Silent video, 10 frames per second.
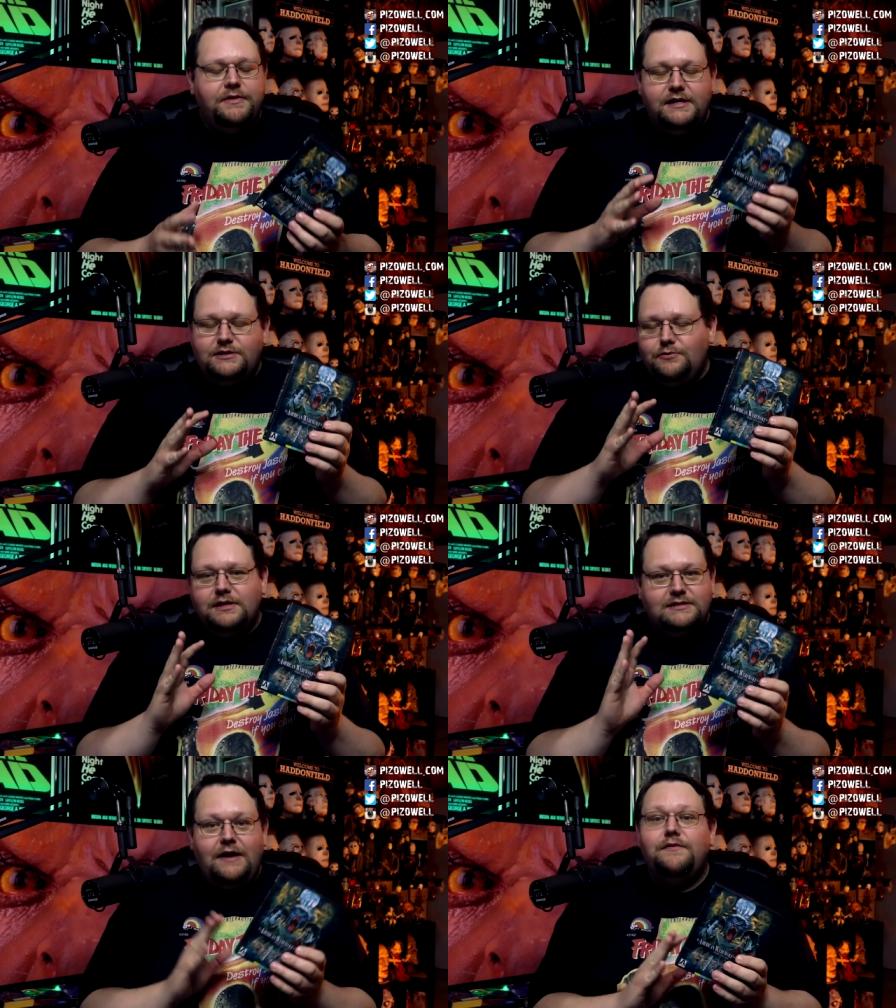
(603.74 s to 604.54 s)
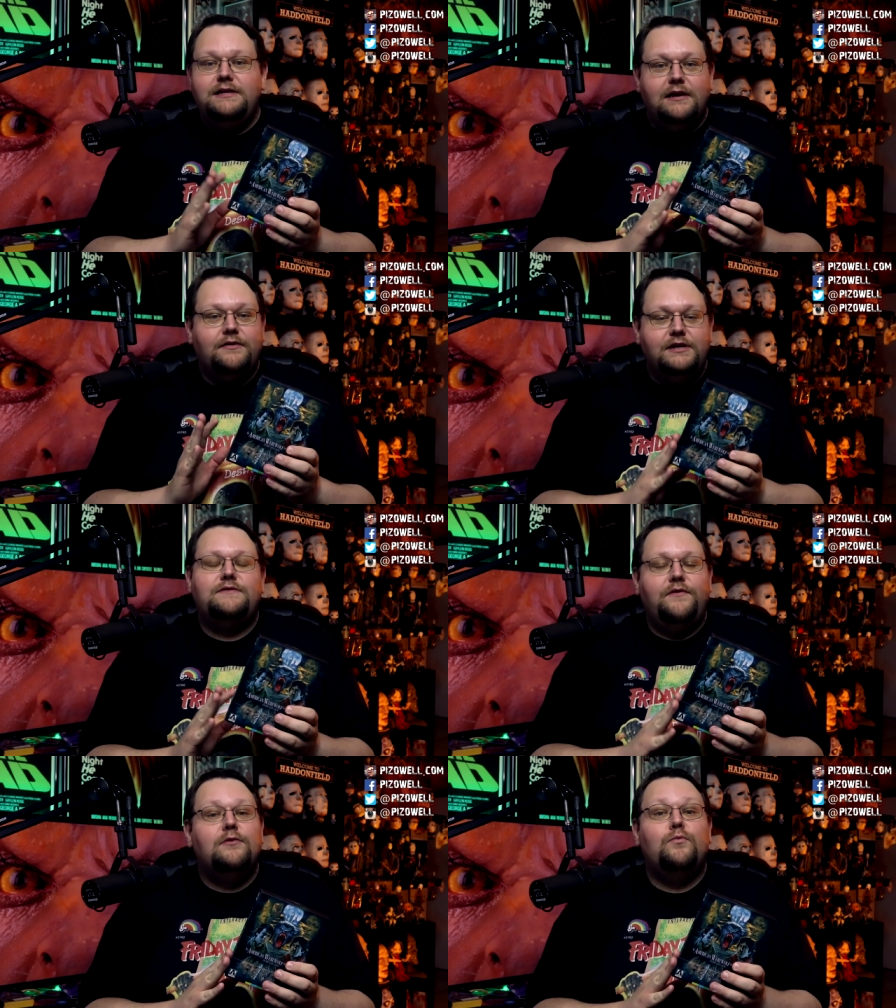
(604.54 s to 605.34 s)
this you can definitely tell this
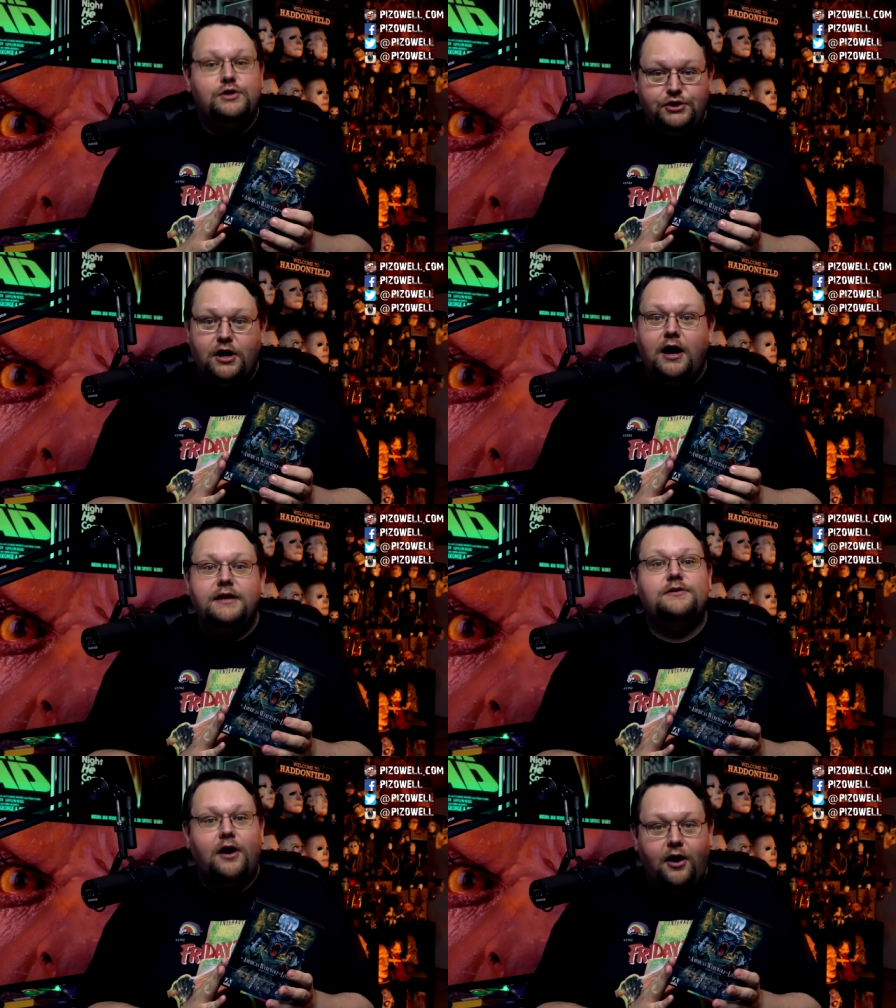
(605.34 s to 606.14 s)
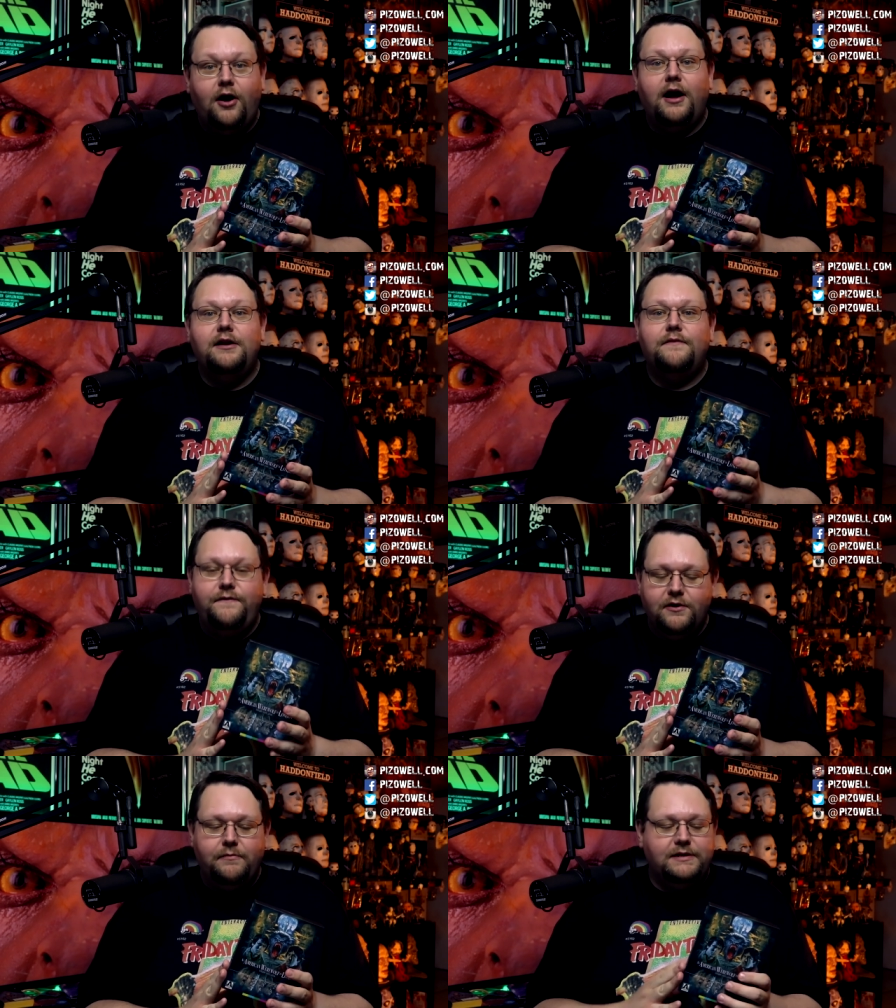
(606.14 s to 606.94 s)
film was shot on
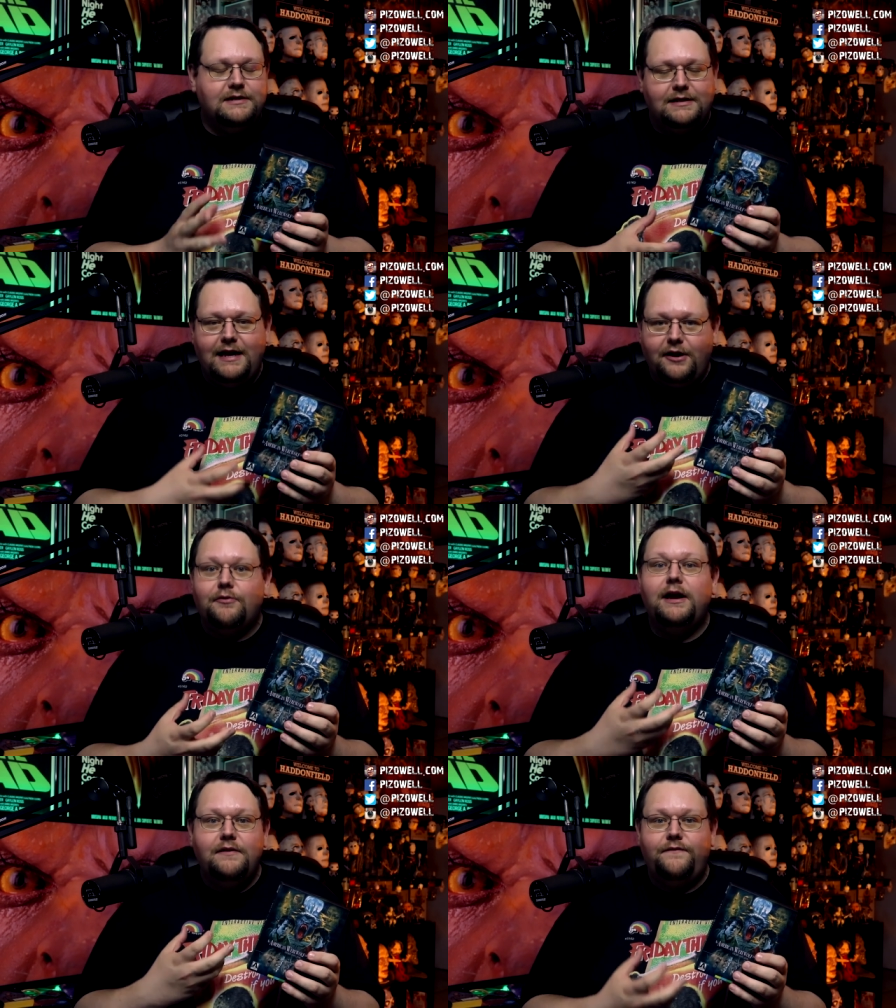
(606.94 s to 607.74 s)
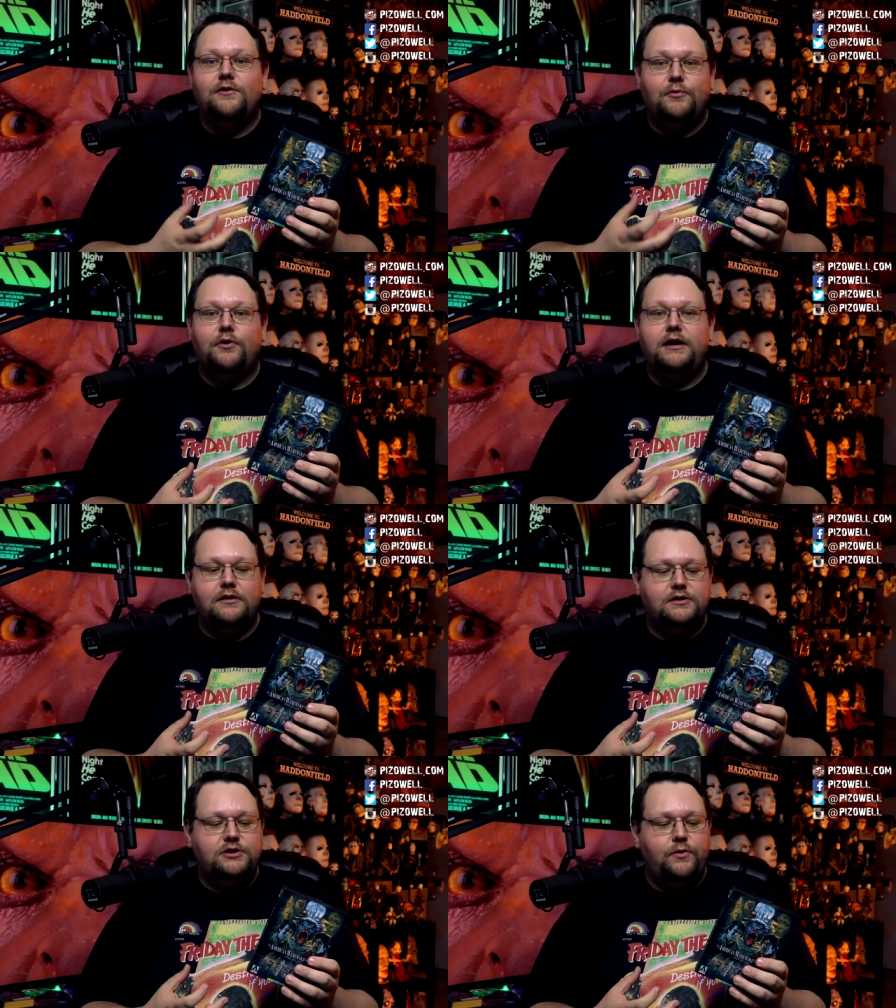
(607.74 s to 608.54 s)
film. It's got that great film grain
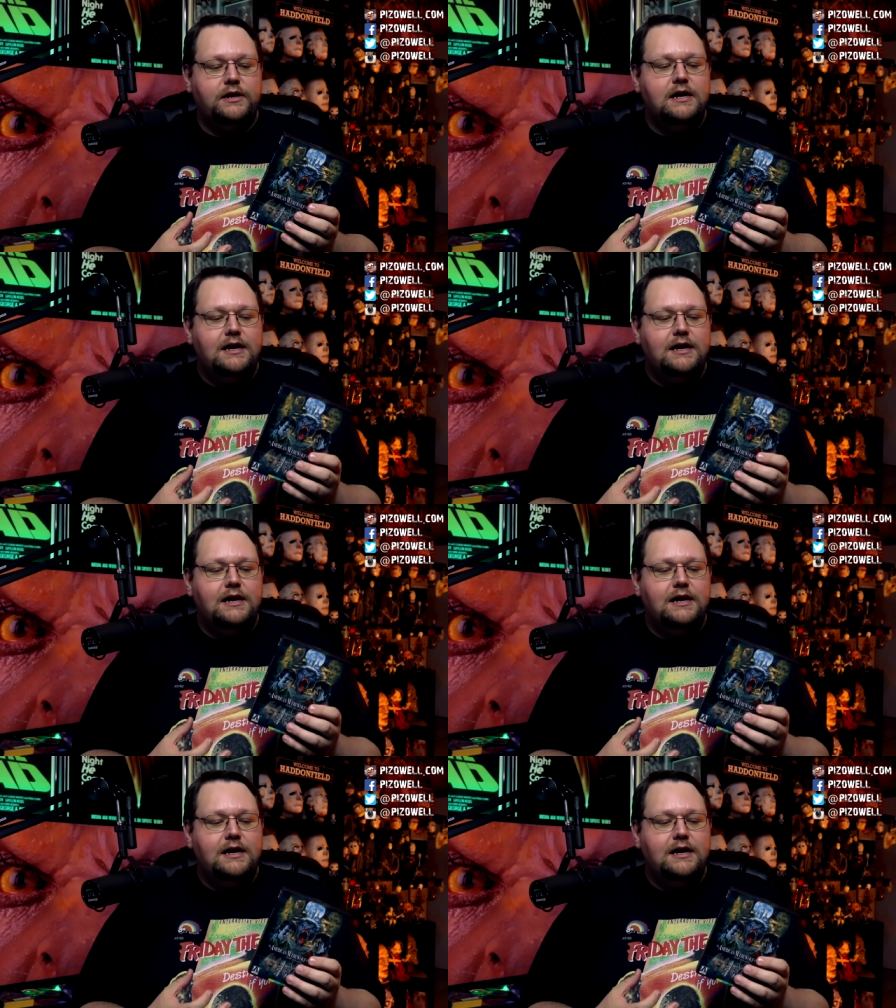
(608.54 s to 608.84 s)
look to it.